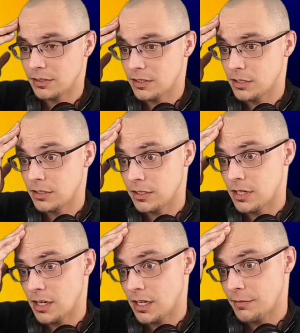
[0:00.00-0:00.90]
good
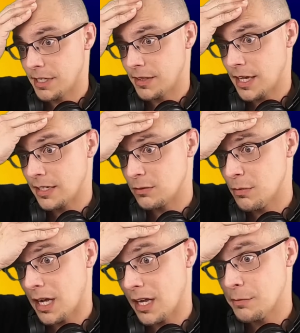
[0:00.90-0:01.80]
God, man, that is
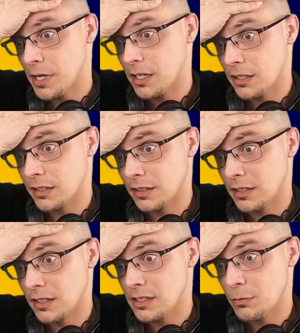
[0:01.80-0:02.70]
mind-boggling
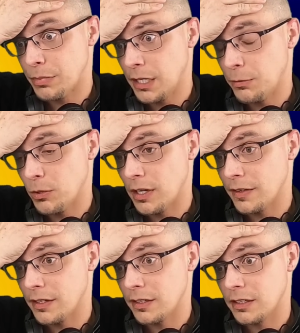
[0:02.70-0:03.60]
that there are people out
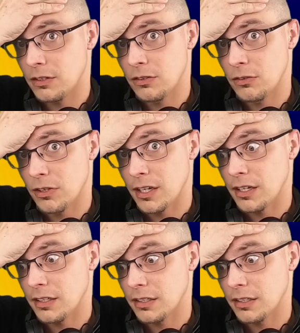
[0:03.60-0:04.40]
there that can do that.